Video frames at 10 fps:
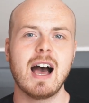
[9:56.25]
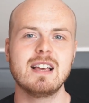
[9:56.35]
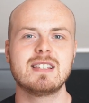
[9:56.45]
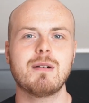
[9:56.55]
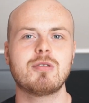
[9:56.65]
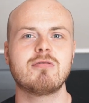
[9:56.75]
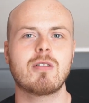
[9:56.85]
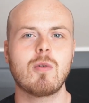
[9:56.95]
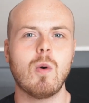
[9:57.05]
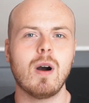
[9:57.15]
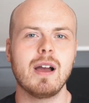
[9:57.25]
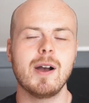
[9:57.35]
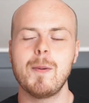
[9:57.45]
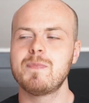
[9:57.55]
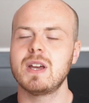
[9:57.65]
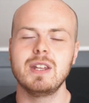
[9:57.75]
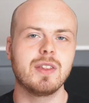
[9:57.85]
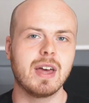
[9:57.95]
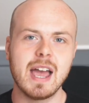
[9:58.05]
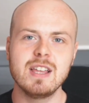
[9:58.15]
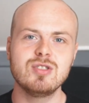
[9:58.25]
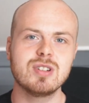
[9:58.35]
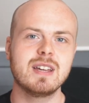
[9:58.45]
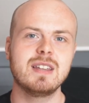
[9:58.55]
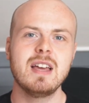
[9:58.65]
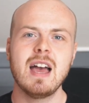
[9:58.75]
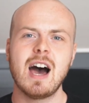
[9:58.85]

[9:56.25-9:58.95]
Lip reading: as that would require another engine